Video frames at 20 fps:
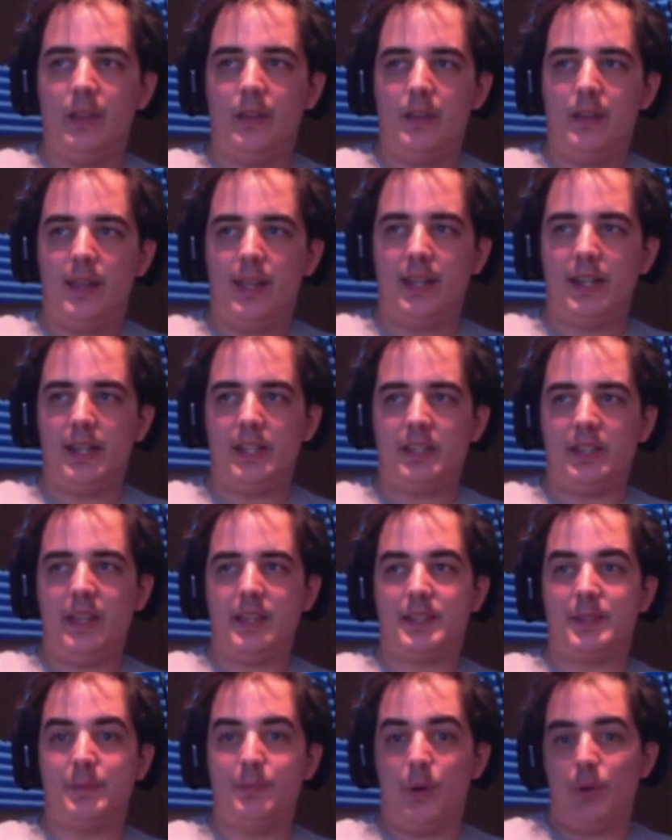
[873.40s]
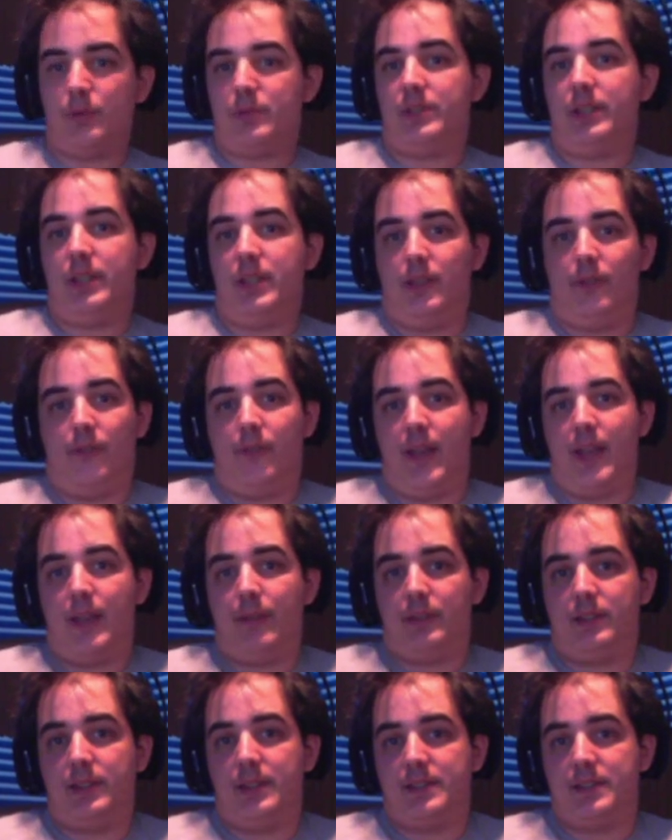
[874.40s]
And it's mostly the
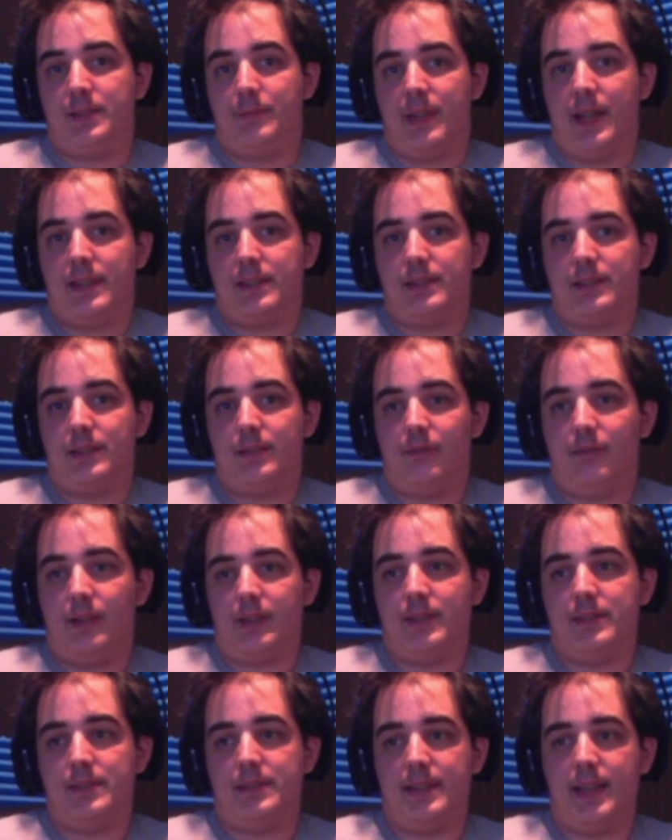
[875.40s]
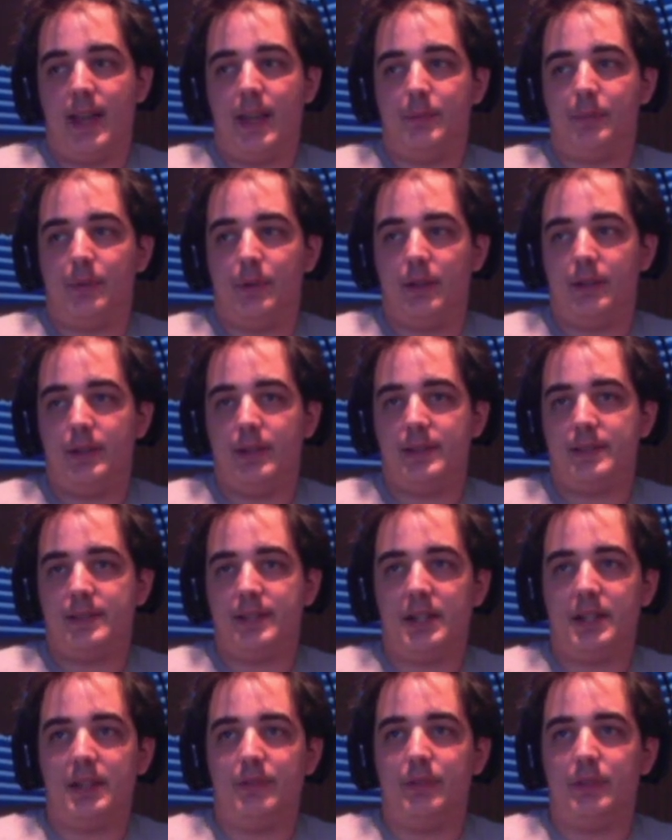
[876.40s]
favoritism. That's the fucking sad part. It's
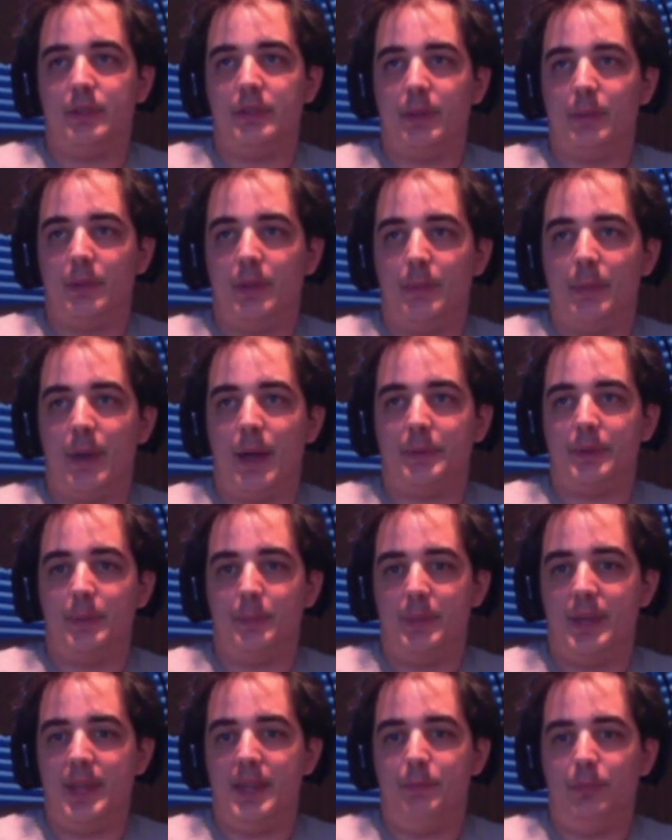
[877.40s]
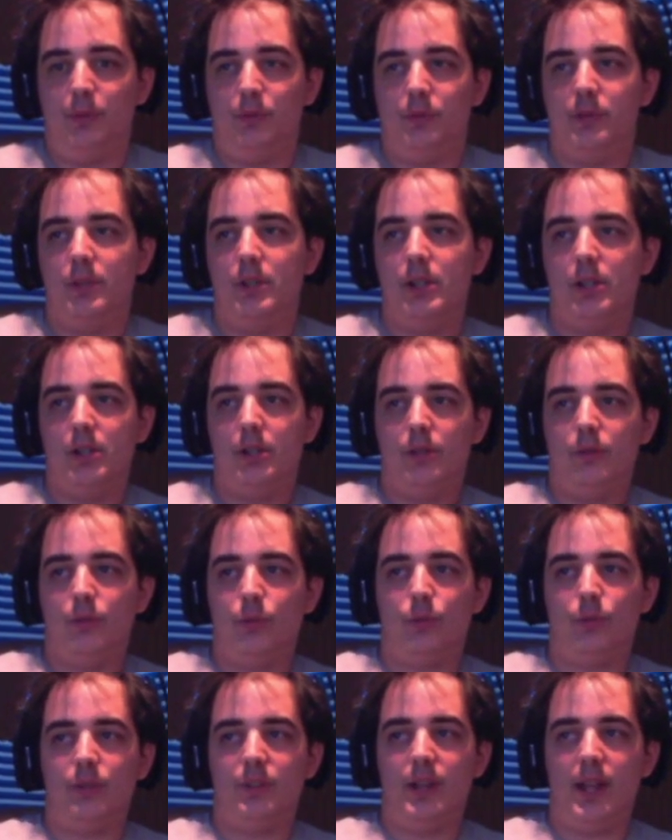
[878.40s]
not even about the people
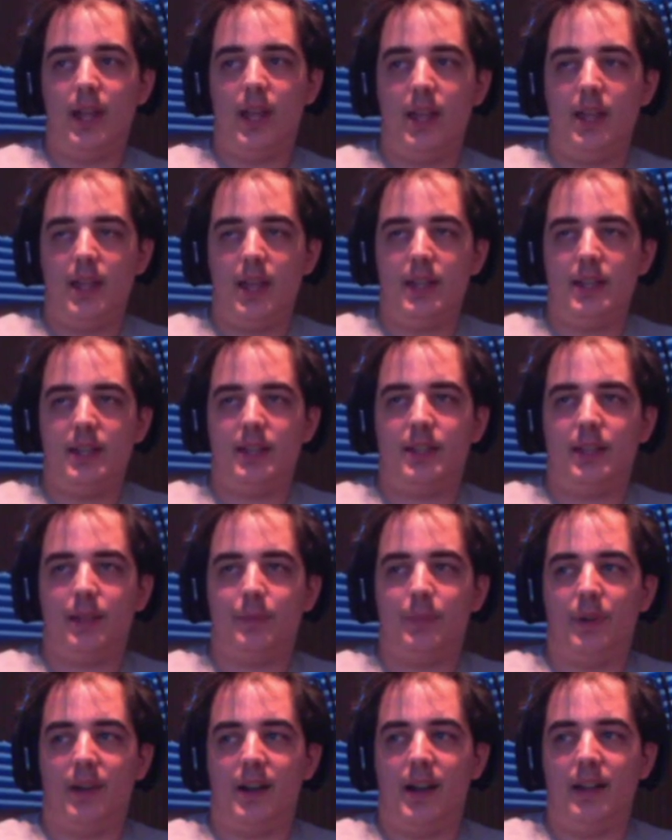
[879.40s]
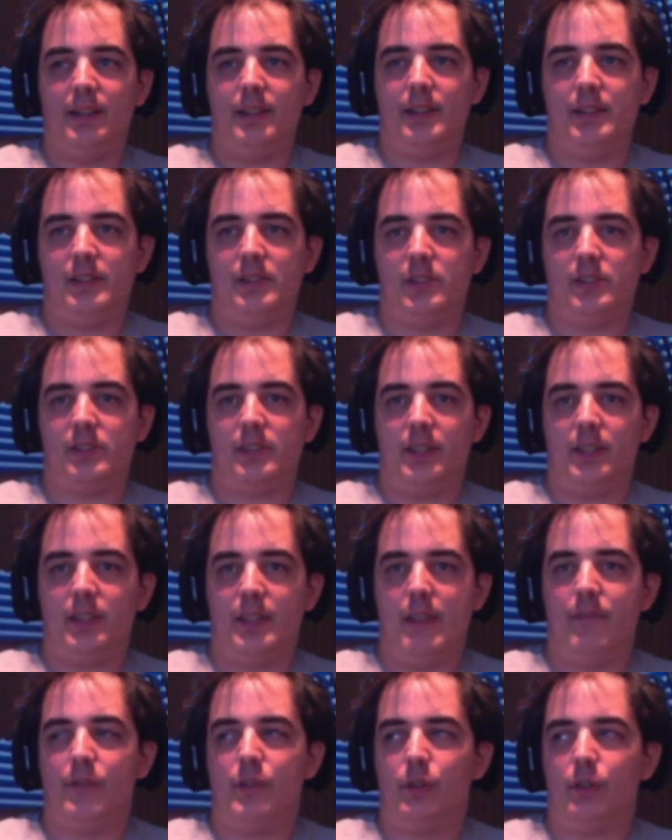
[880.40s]
or anything behind it. It's just like,
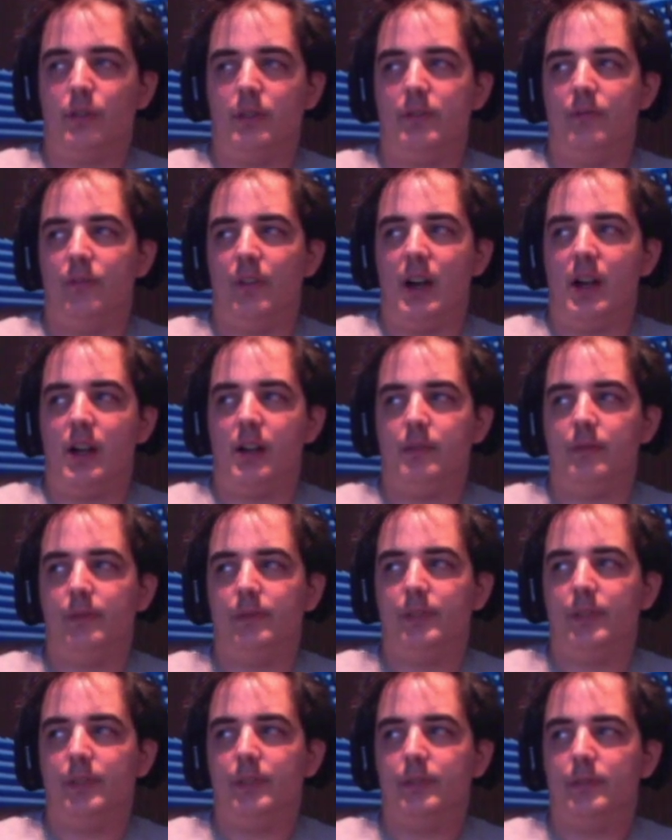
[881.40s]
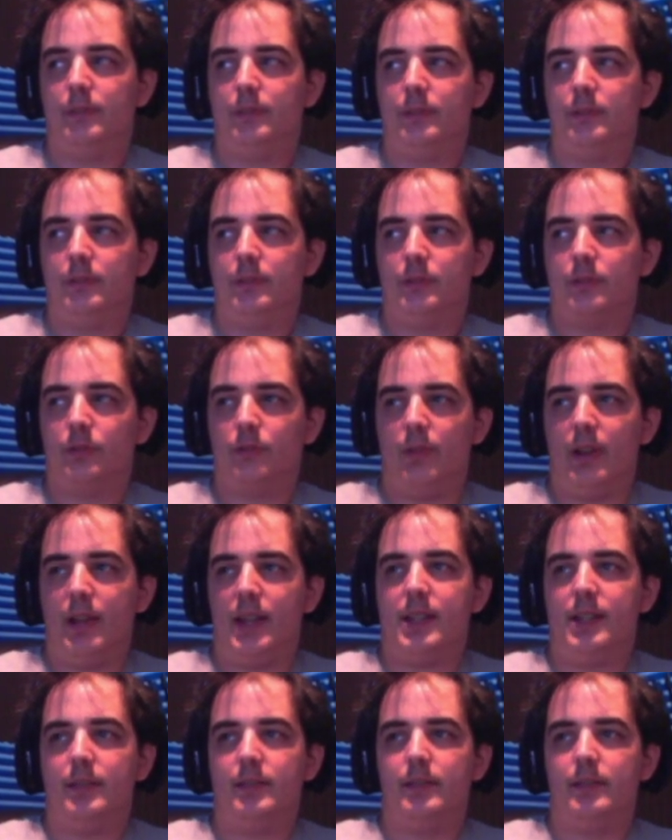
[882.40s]
if you're involved, great.